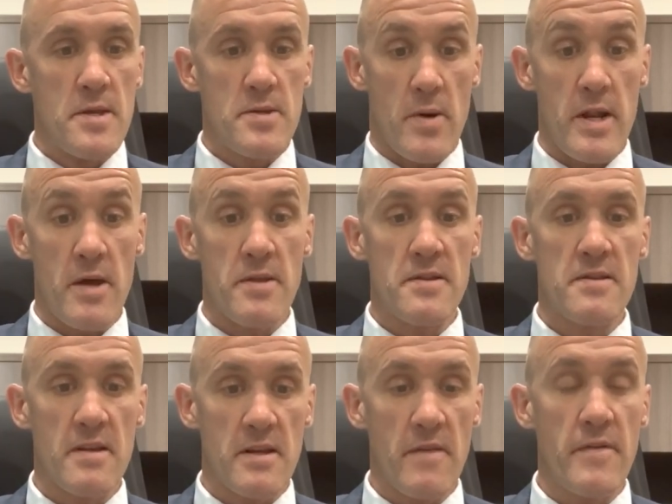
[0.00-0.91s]
So I know there's
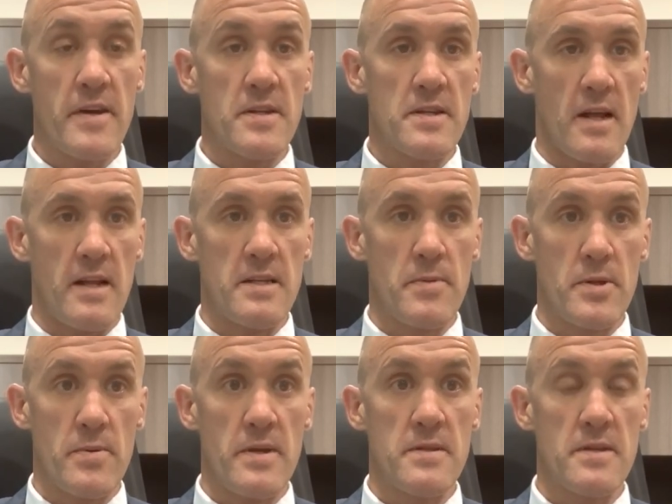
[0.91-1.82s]
a significant challenge
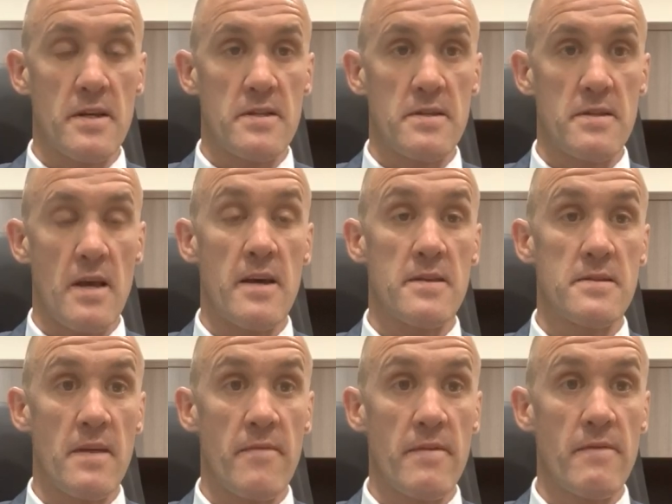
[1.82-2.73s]
between
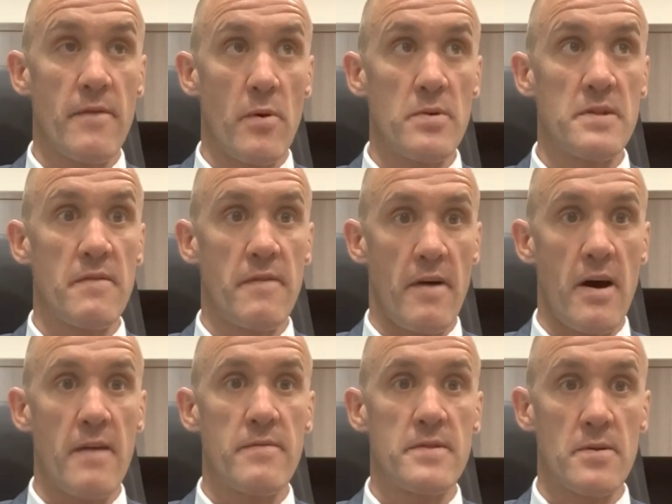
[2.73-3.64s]

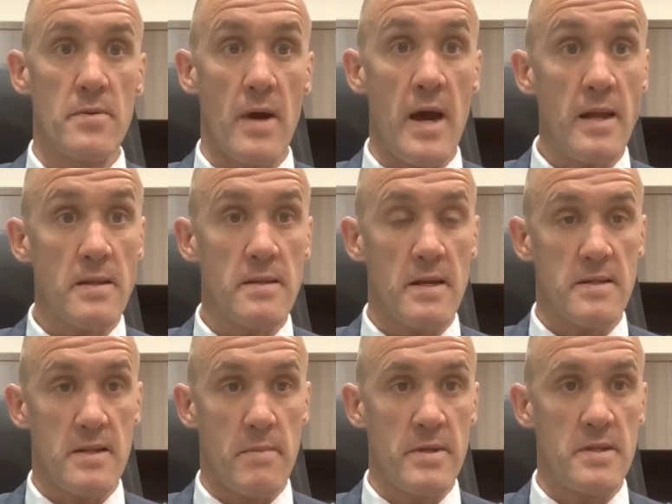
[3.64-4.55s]
7:45 to 8,
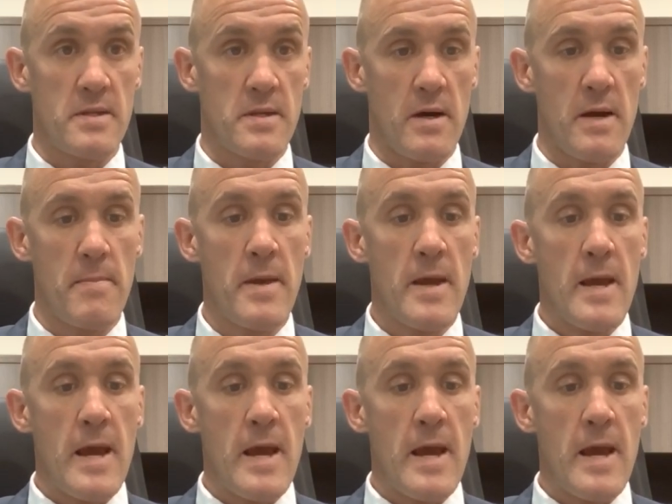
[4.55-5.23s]
that's our busy time,